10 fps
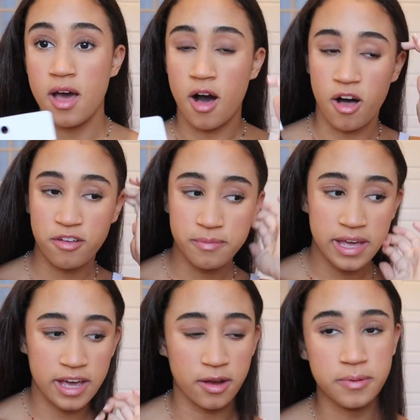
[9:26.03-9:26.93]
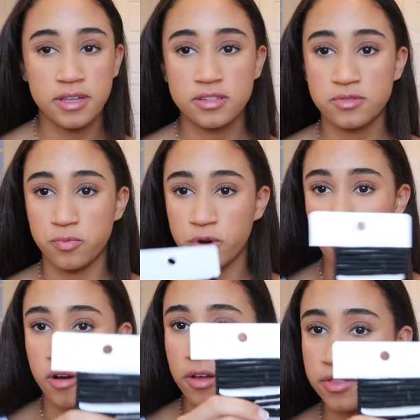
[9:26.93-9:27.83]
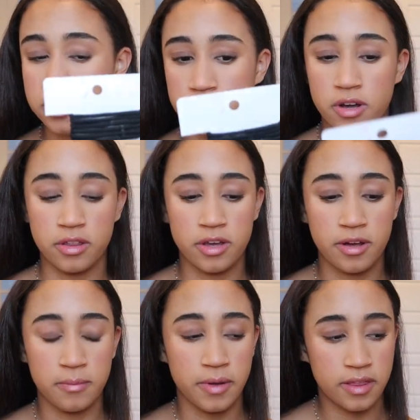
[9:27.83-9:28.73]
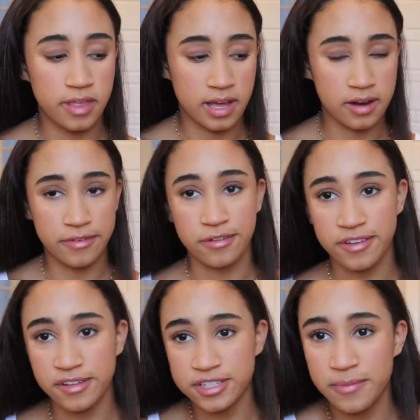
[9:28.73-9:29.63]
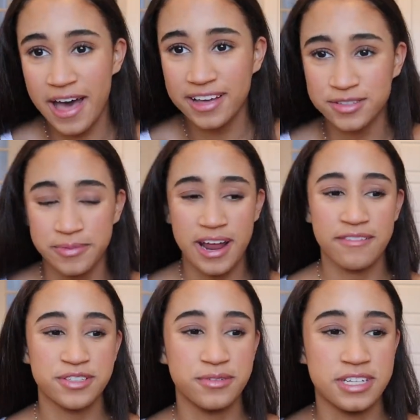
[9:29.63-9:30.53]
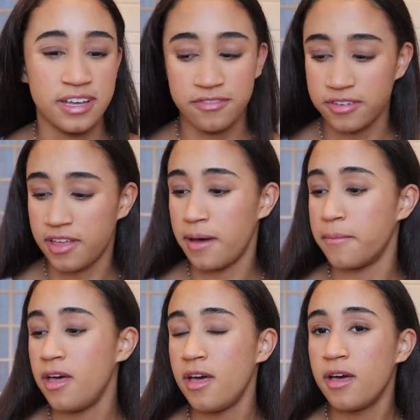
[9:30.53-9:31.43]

All of my hairpins were on this earlier, but they kind of all fell into the bag, so I'm gonna have to go digging for them.